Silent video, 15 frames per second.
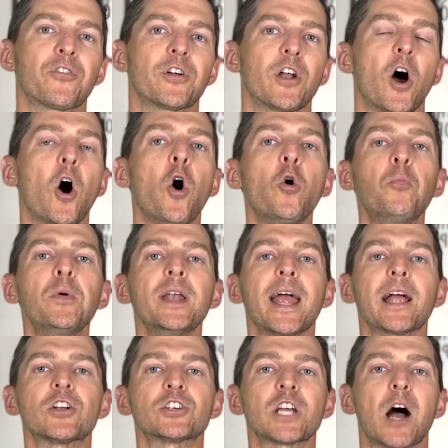an
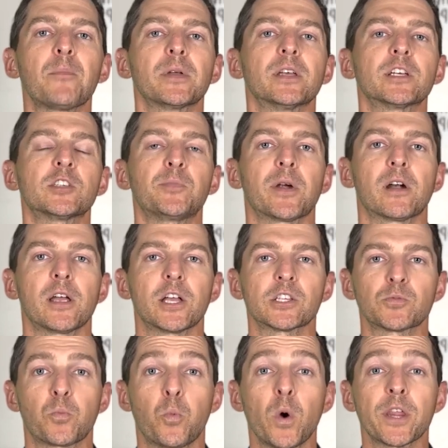open-air shopping
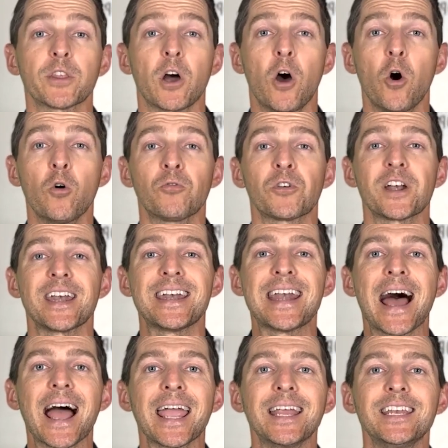experience with over
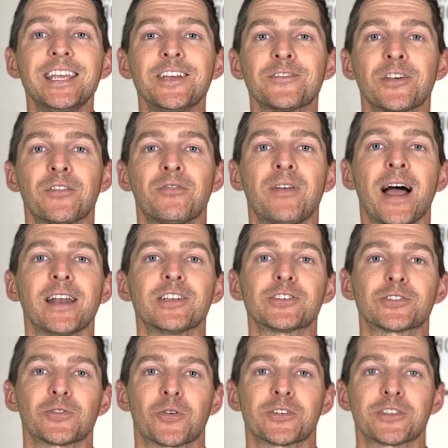90 of the finest
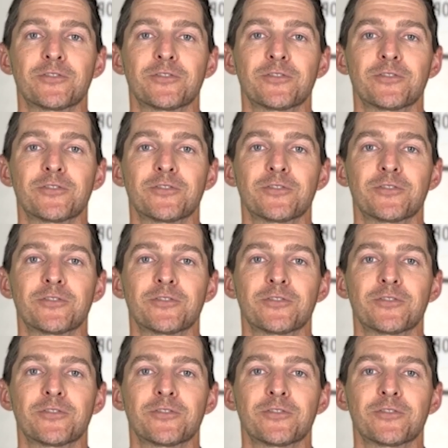stores and